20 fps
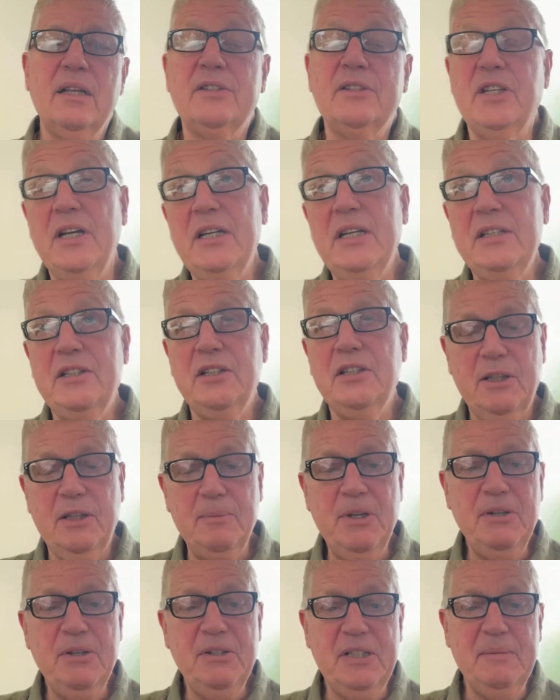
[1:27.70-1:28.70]
Turning to
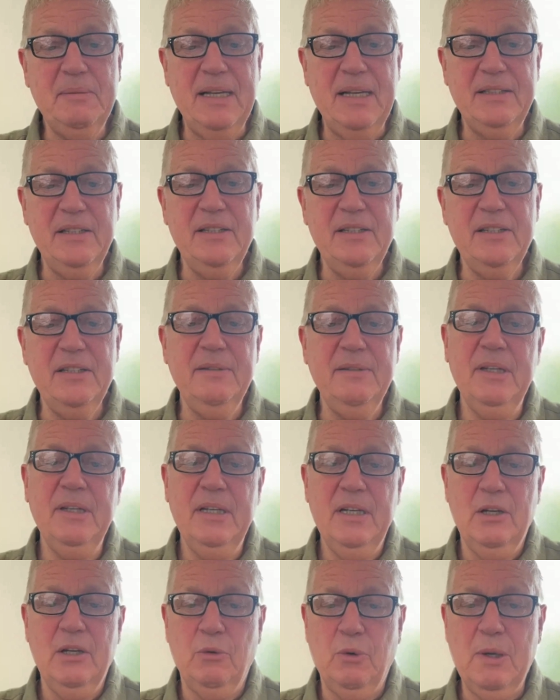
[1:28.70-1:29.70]
community matters,
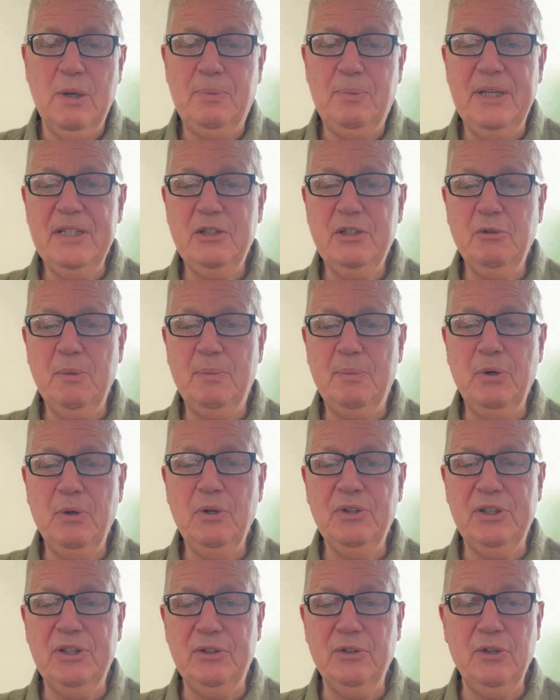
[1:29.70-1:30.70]
we're pleased to
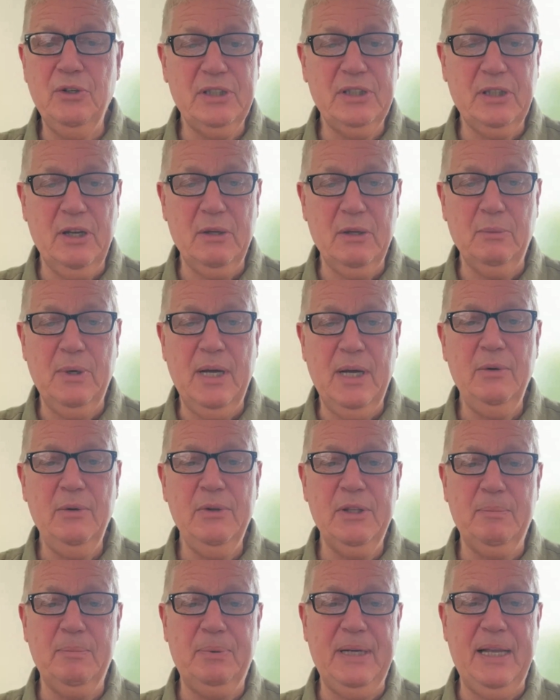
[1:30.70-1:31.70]
report that all is going well
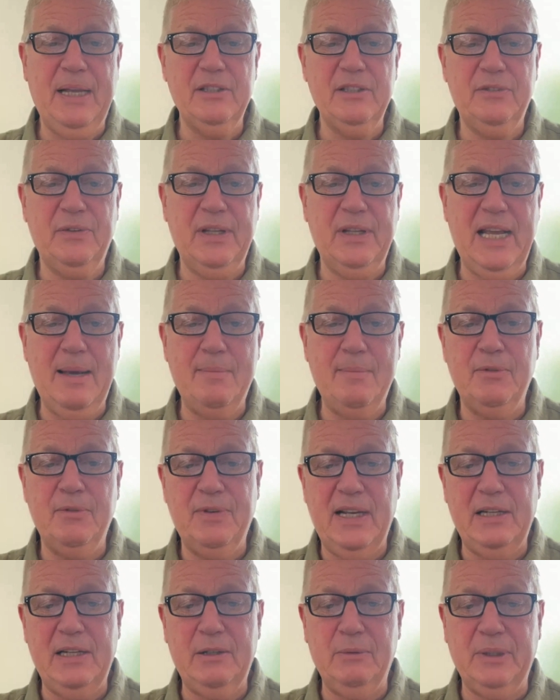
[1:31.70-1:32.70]
with the plans for the Hamble
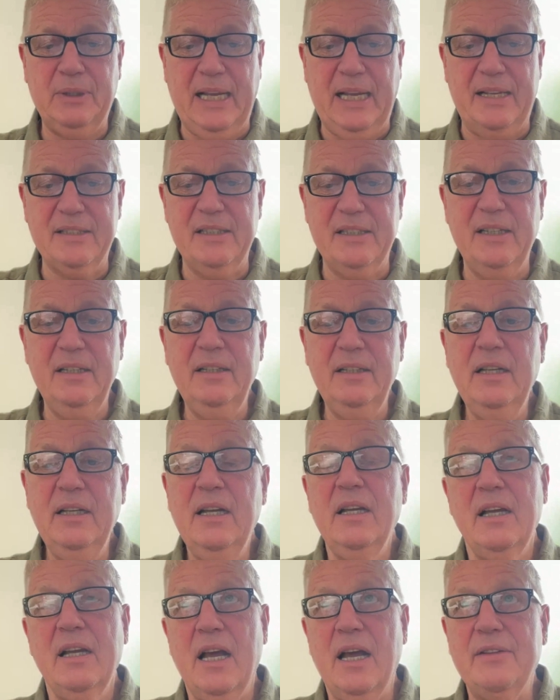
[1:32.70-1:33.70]
Valley Regatta.
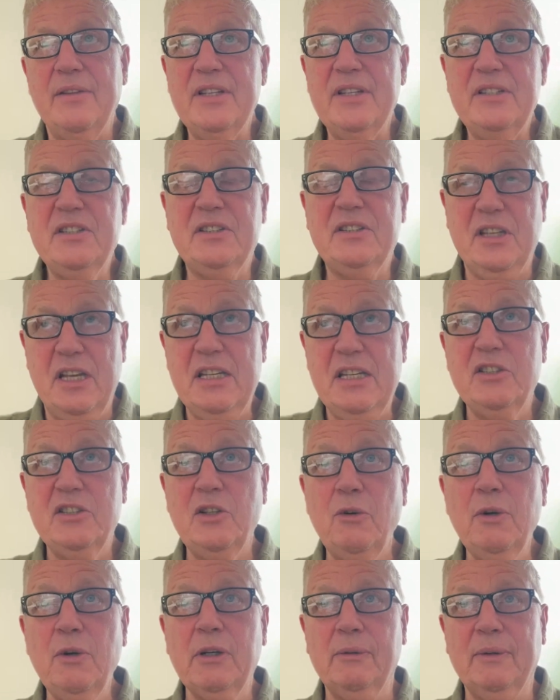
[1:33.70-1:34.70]
This is a
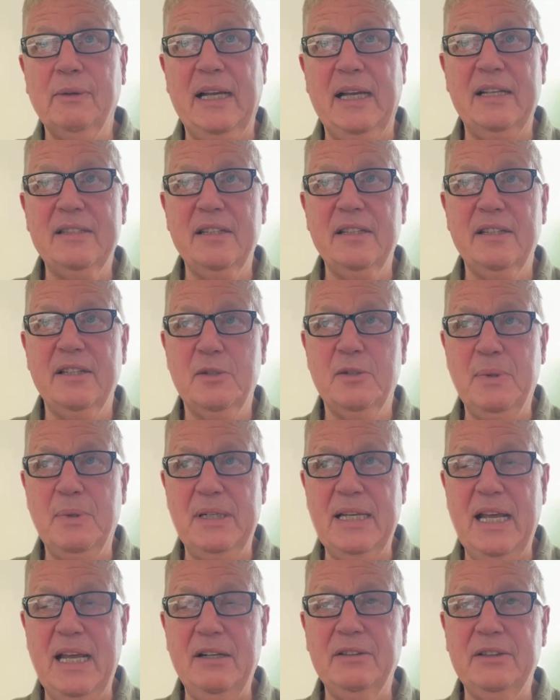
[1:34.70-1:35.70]
historic regatta that's
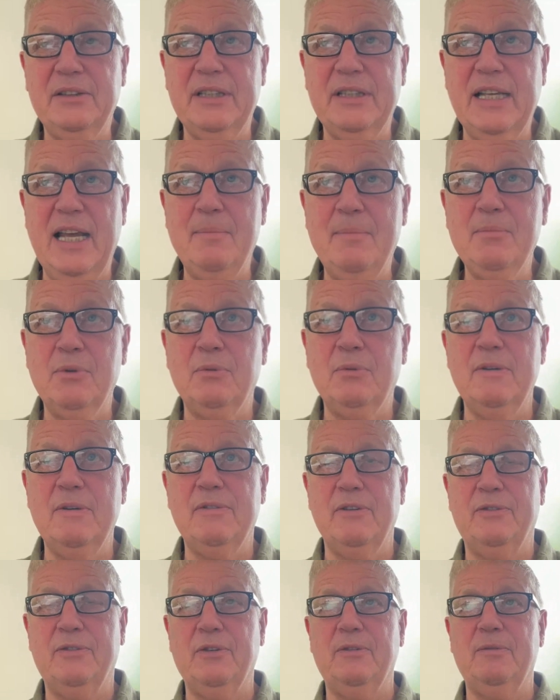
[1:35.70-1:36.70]
been held in the Hamble
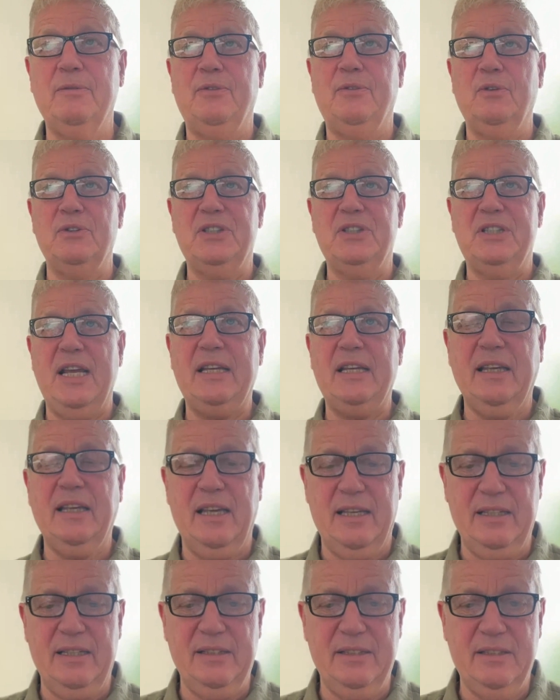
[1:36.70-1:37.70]
River for, for
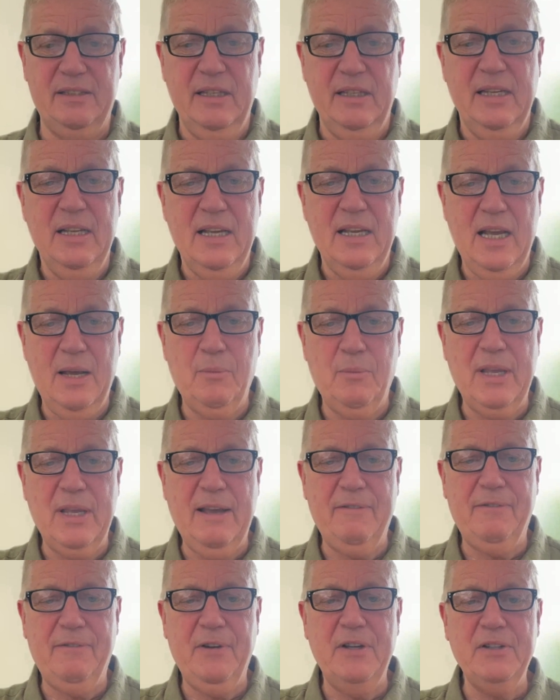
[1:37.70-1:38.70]
decades, and we
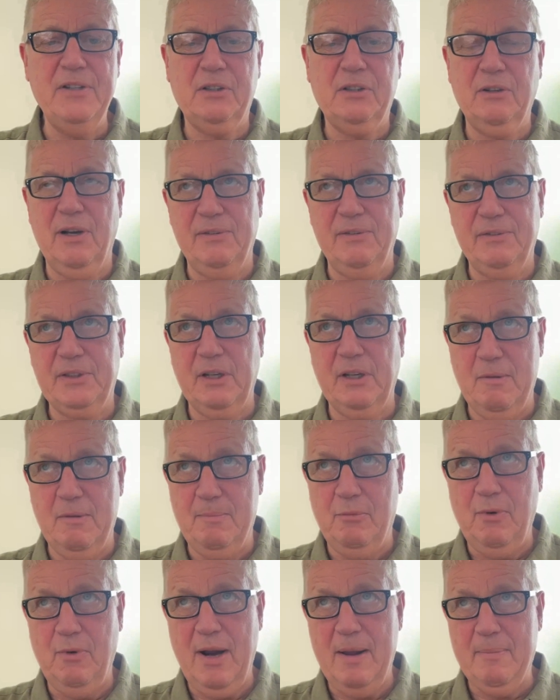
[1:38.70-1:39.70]
have photographs
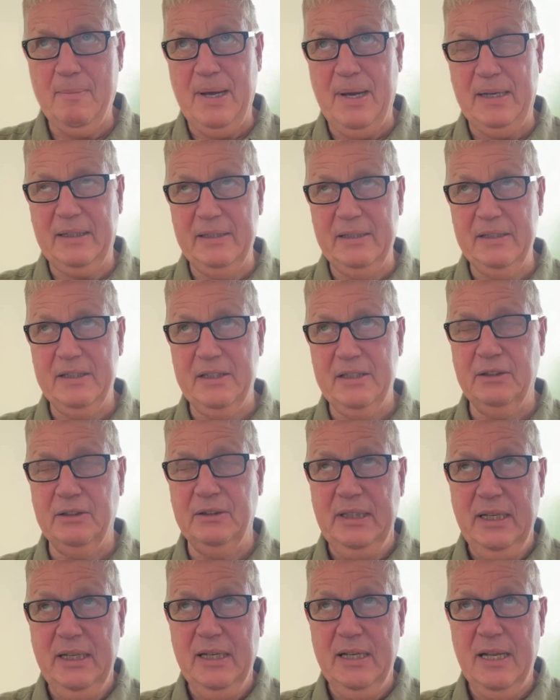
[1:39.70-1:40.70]
going right back
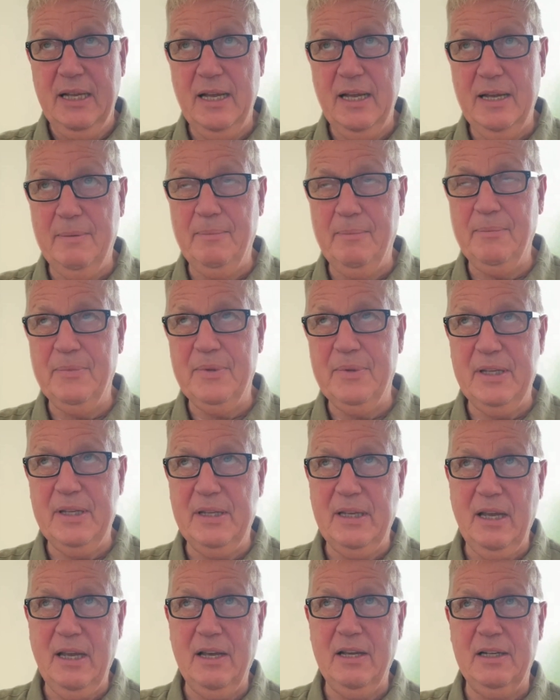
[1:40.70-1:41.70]
until um,
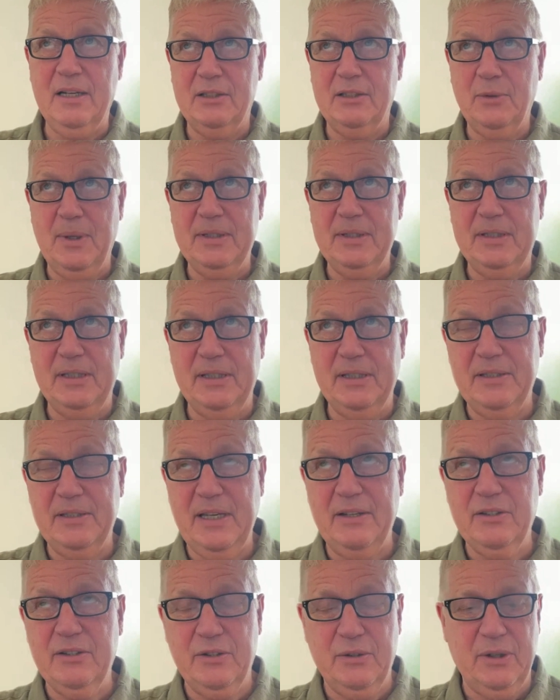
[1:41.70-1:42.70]
the early 20th
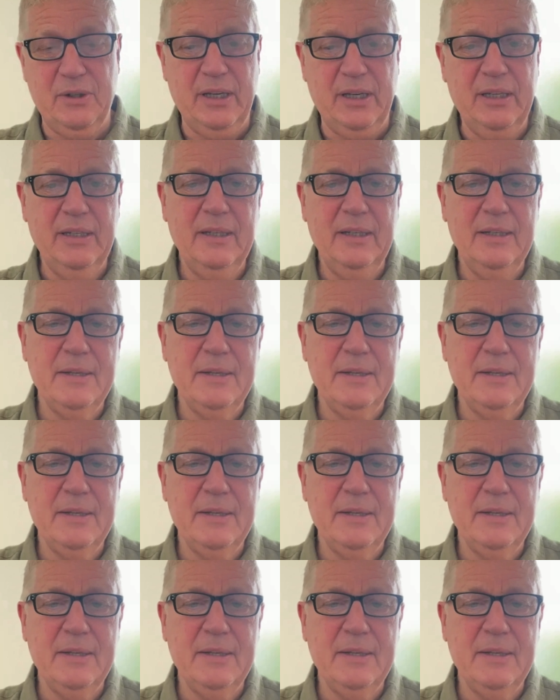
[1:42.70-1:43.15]
century.